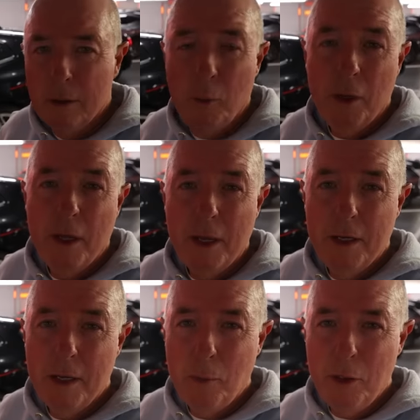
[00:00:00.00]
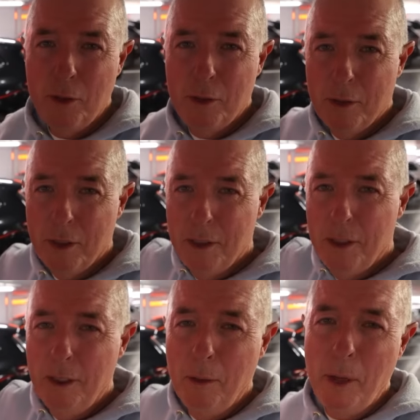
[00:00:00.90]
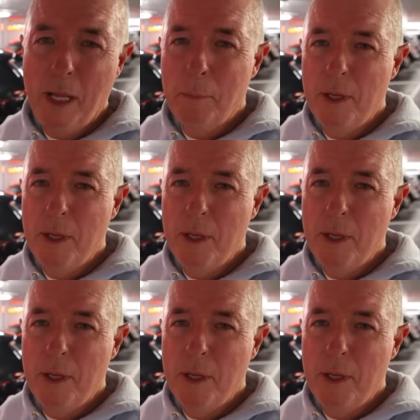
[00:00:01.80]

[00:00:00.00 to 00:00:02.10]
And what did I end up with? A little black